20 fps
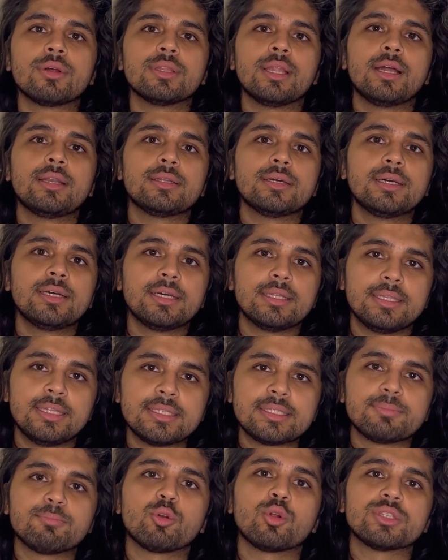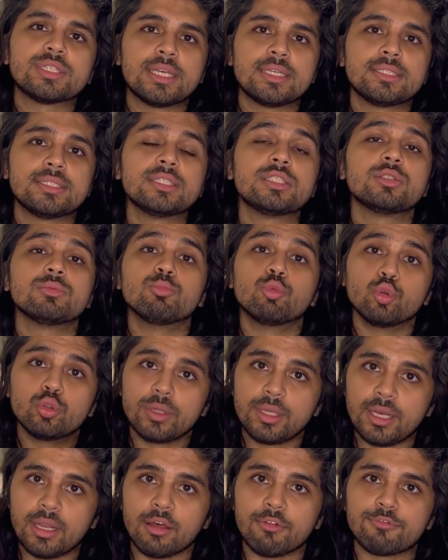that this process is smooth
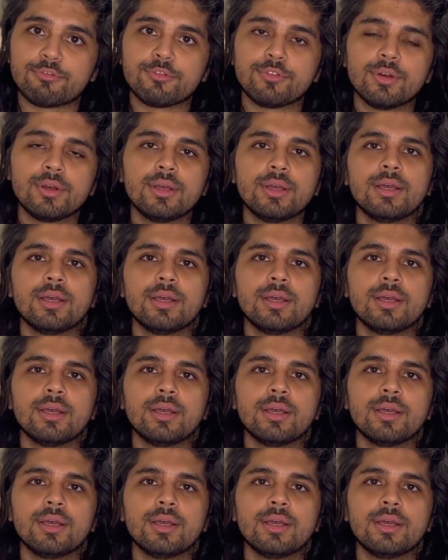enough.